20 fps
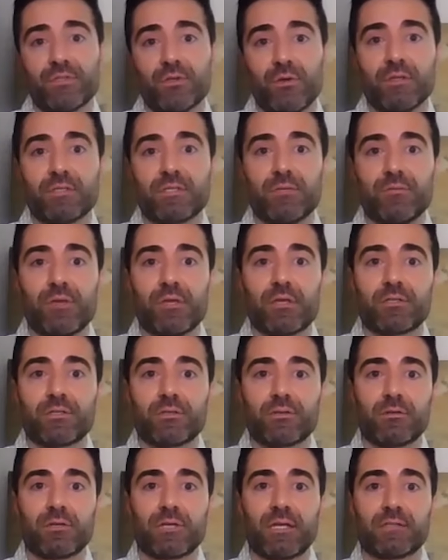so as to make
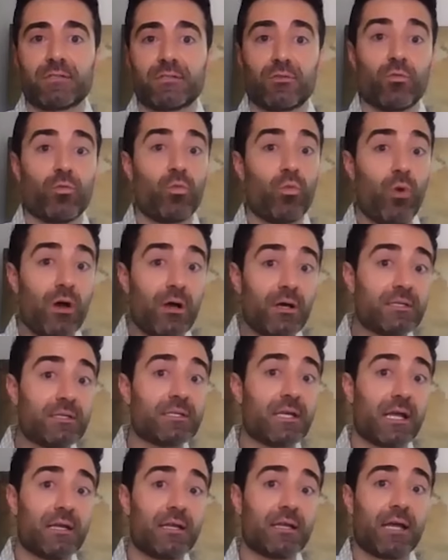sure in case there
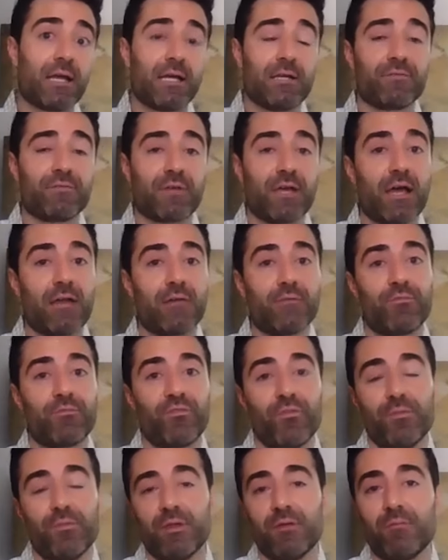was any kind of god
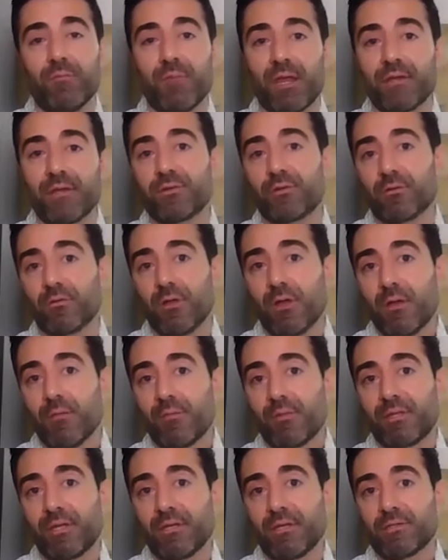forbid major
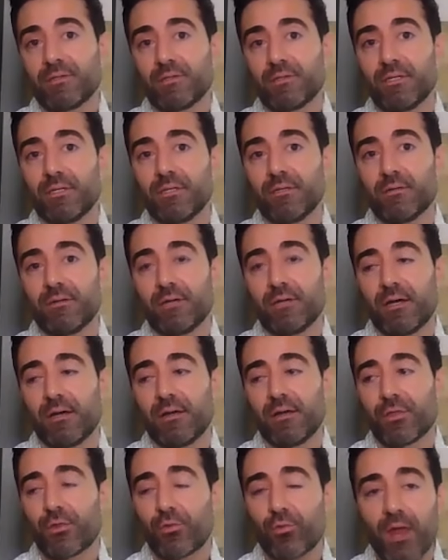potentially
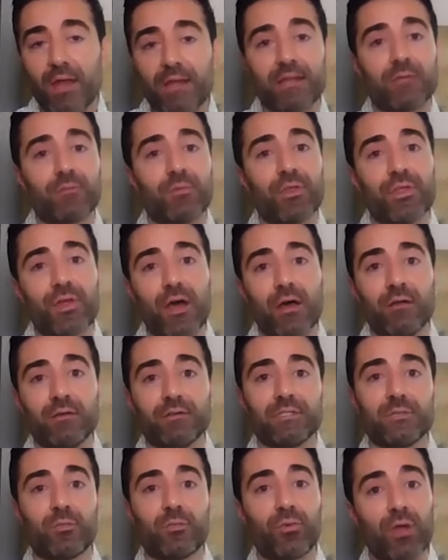uh, threatening
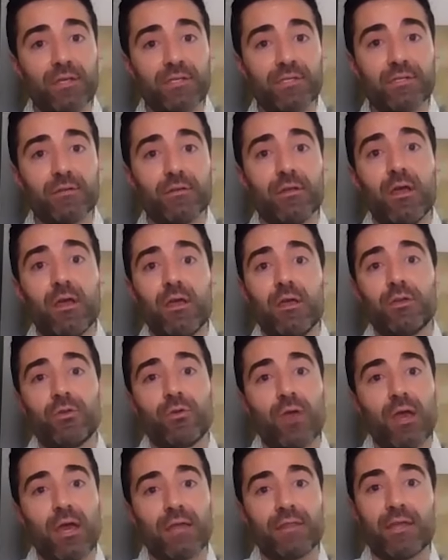pathology present,
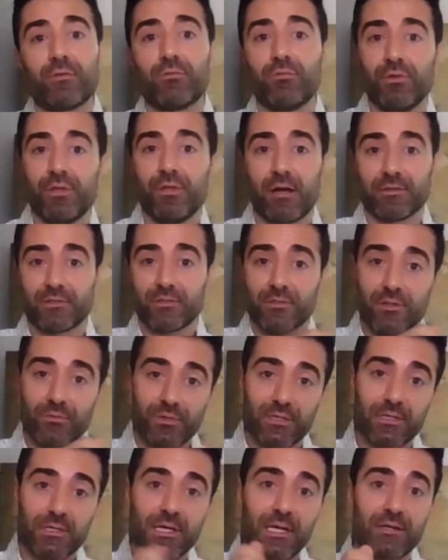you have that ruled out. So, okay,
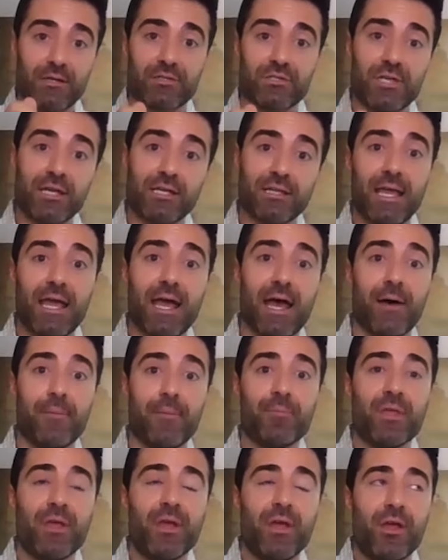we can kind of check
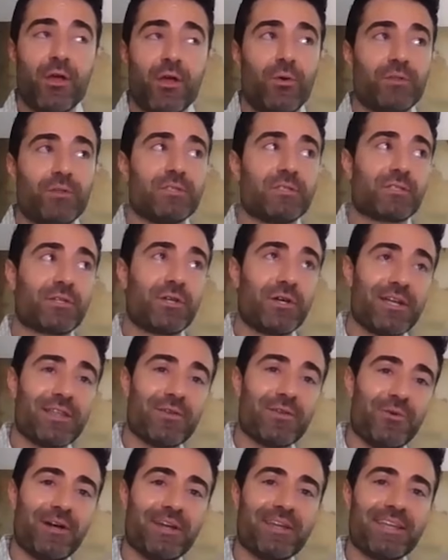that, which is good on
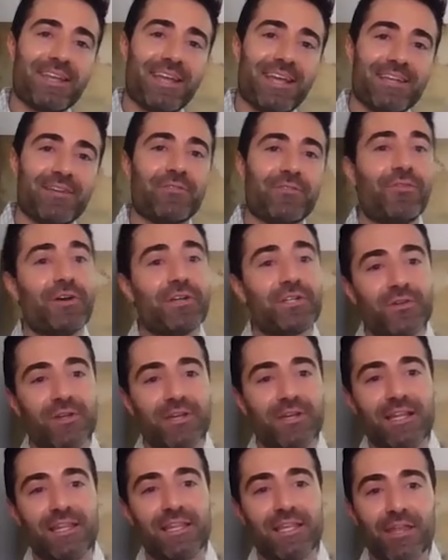the one hand and
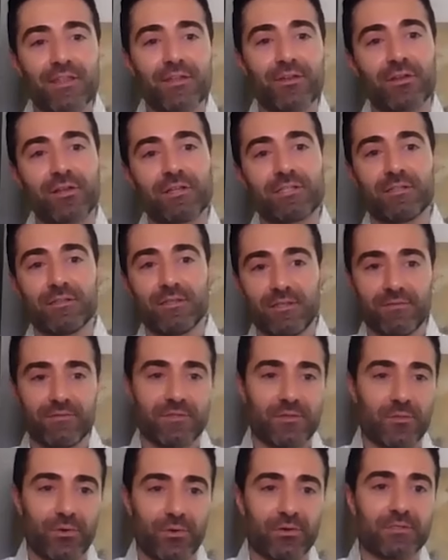frustrating on the other because it
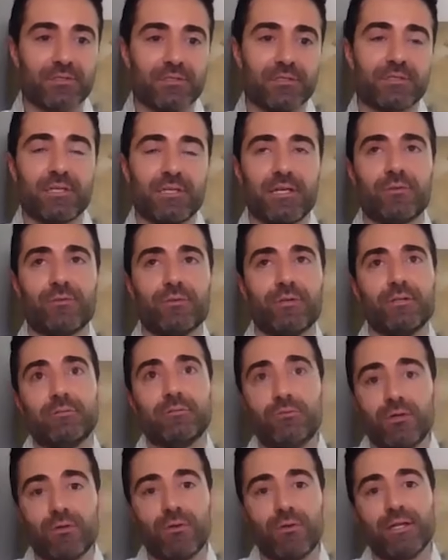leaves the person saying,
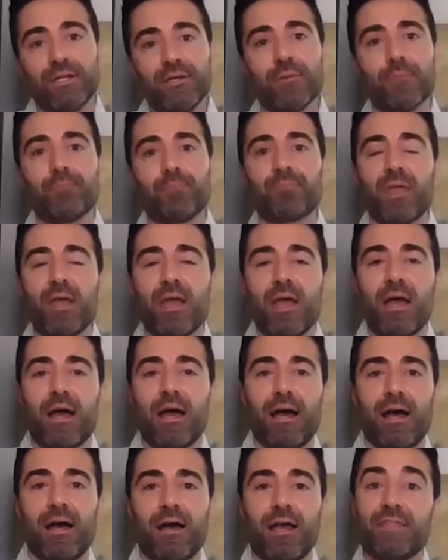well, what do I do?
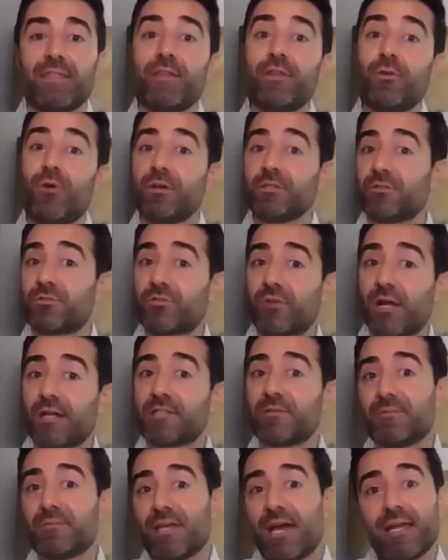Uh, and then you also
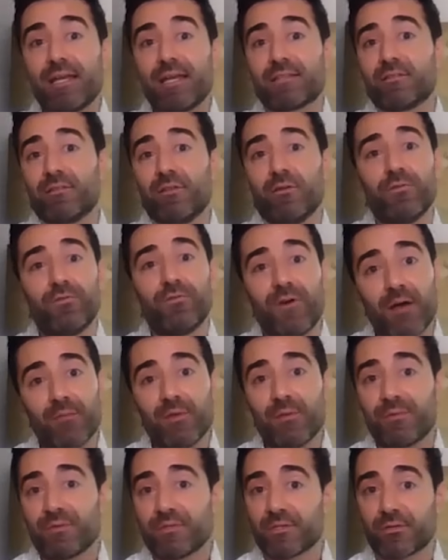tried some diets. Low
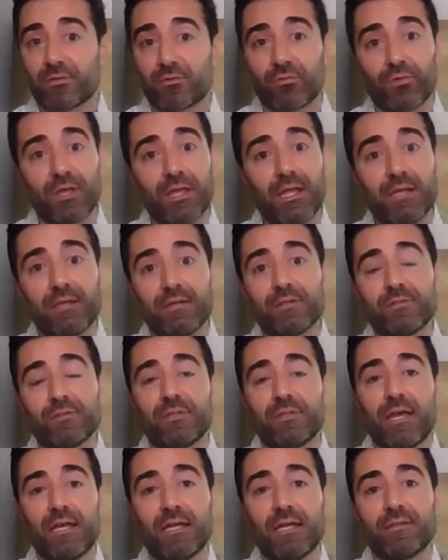FODMAP is a great
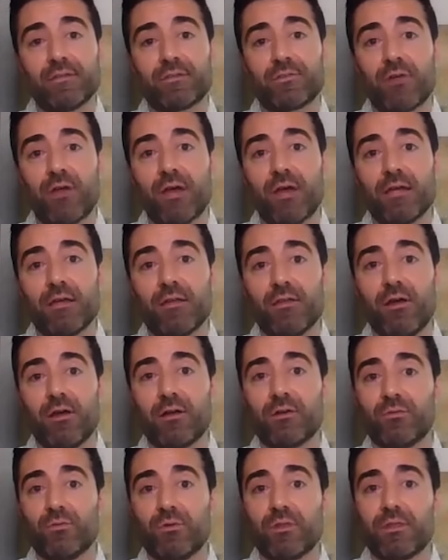initial diet to try
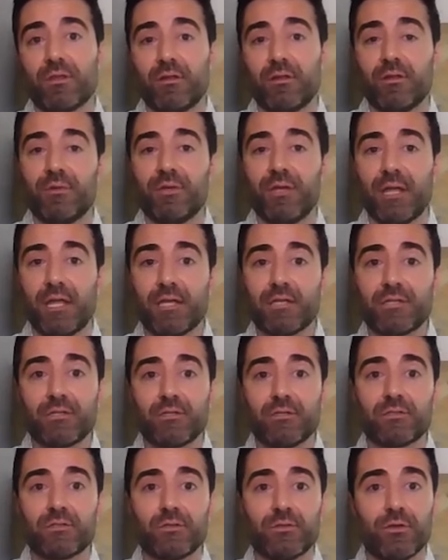along with an
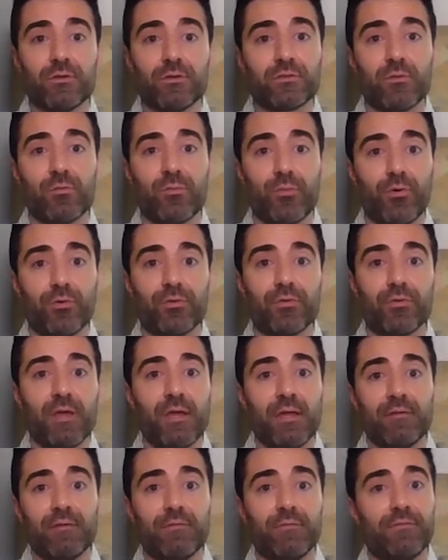elimination. So, those are both
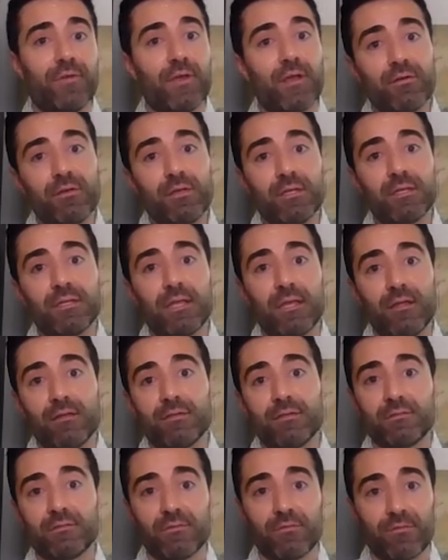very
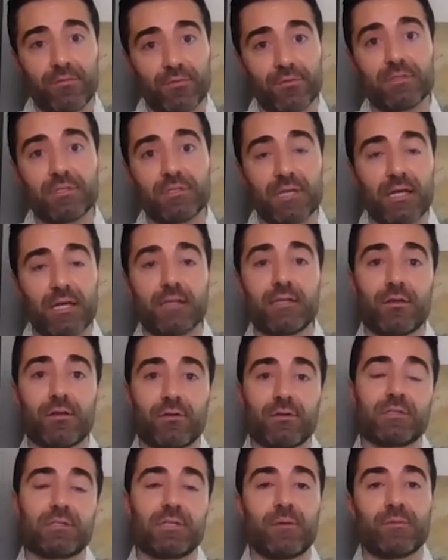intelligent first
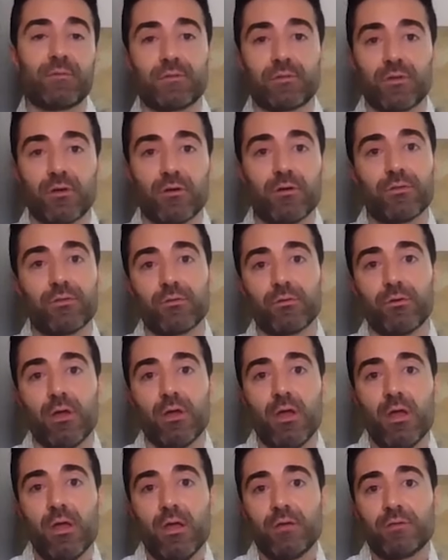dietary steps to go through.
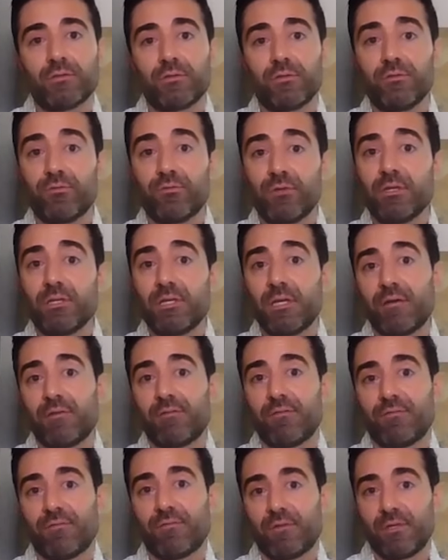So, you really
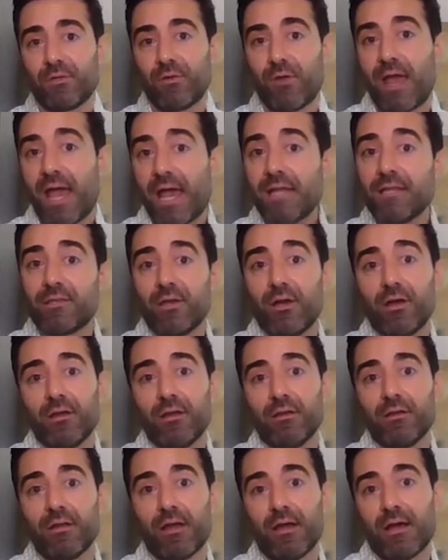have, you know, had
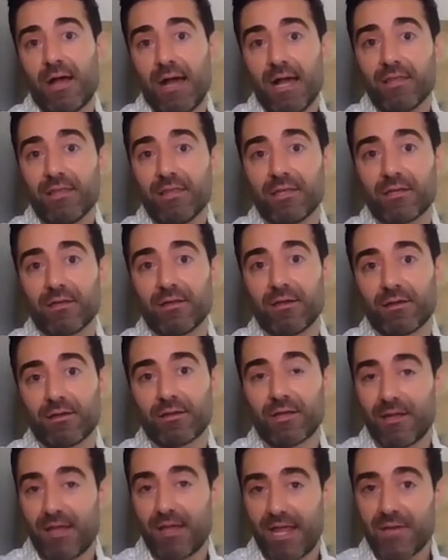done, I think, a, a
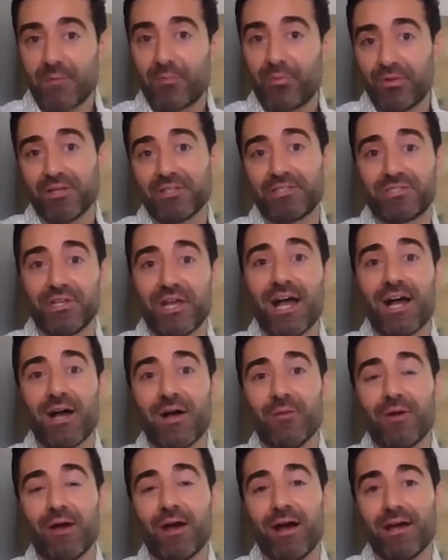kind of A plus
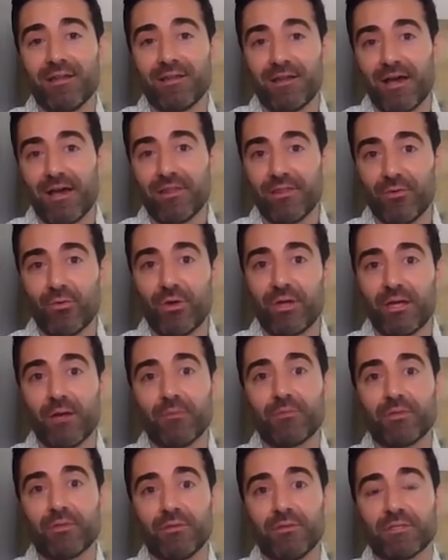job on, on the way
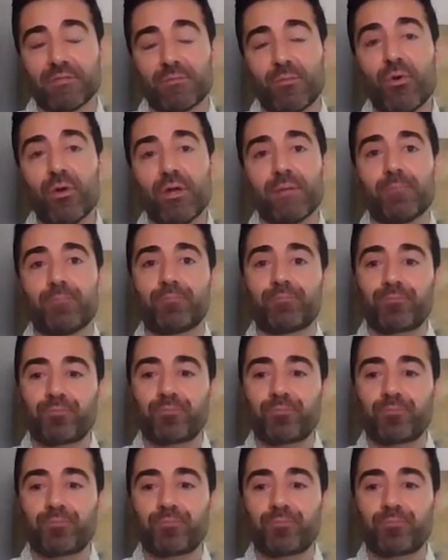up to this point.